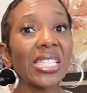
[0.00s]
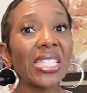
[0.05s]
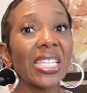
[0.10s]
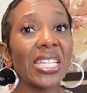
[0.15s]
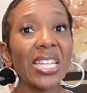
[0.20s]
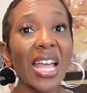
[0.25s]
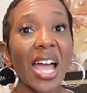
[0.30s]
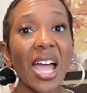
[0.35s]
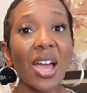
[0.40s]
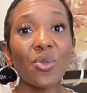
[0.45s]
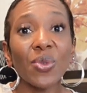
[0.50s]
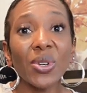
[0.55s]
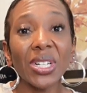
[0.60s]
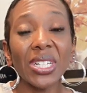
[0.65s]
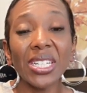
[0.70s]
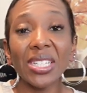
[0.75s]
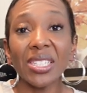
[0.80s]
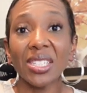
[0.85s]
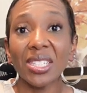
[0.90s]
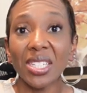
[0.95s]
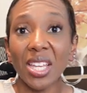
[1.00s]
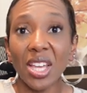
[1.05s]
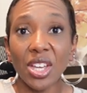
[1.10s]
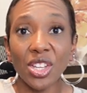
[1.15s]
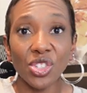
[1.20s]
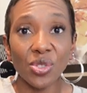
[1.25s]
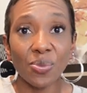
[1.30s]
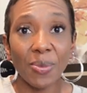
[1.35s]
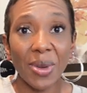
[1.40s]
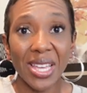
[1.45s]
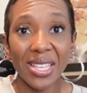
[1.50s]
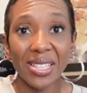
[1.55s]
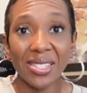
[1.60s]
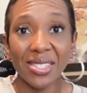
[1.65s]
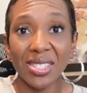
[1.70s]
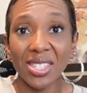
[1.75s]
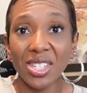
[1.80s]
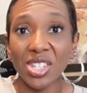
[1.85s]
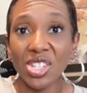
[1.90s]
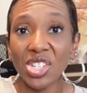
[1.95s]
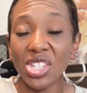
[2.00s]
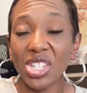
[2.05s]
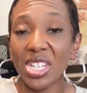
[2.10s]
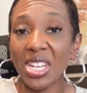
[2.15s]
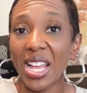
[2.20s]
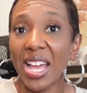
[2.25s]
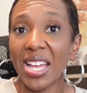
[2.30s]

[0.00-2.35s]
to not really touch my incision.